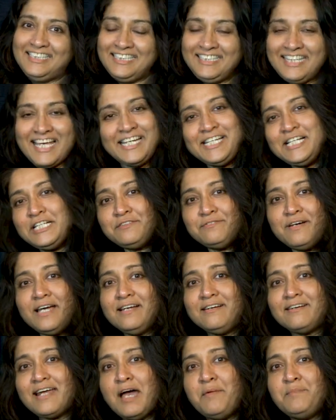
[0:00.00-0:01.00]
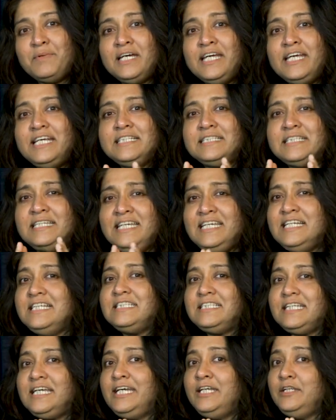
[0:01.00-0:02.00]
That is why grammar is
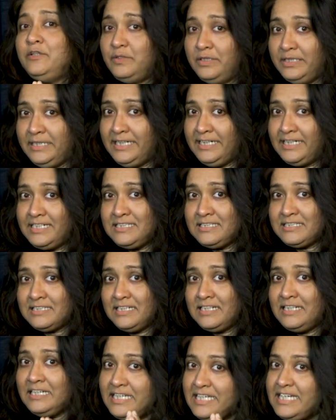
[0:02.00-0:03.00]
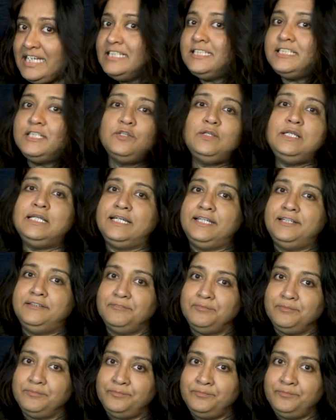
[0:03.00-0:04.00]
easy to teach, easy to learn.
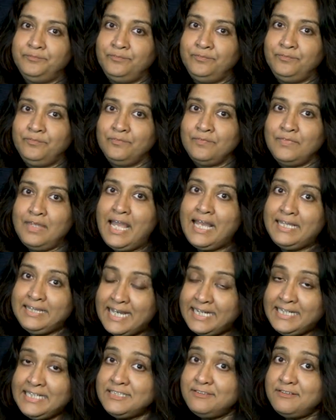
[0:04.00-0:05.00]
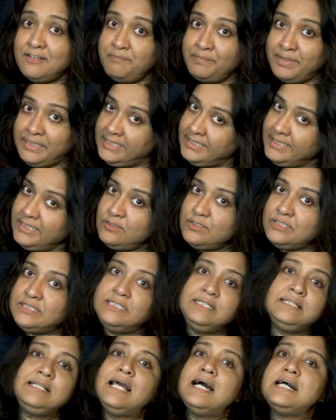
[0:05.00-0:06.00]
And that is why many
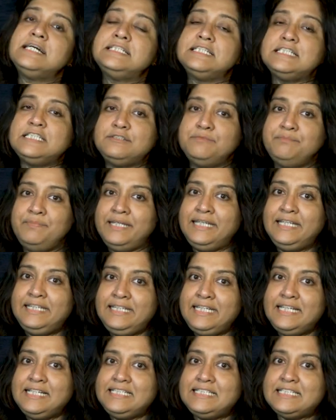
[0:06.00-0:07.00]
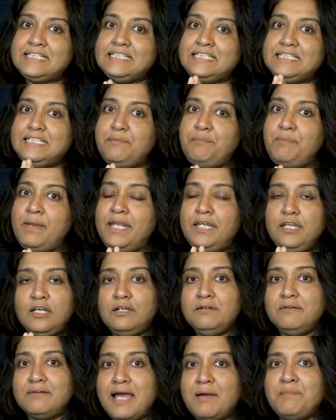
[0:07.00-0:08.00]
tuition classes, many teachers depend
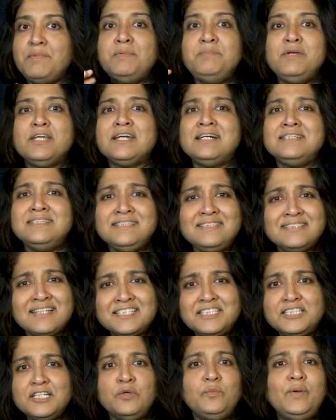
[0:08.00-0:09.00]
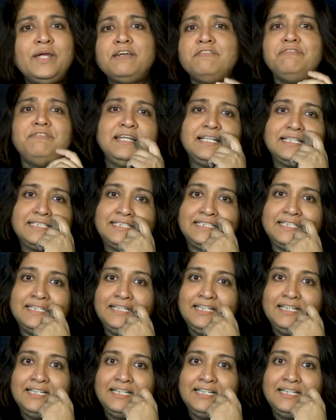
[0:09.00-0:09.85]
on grammar, because it's such a quick fix.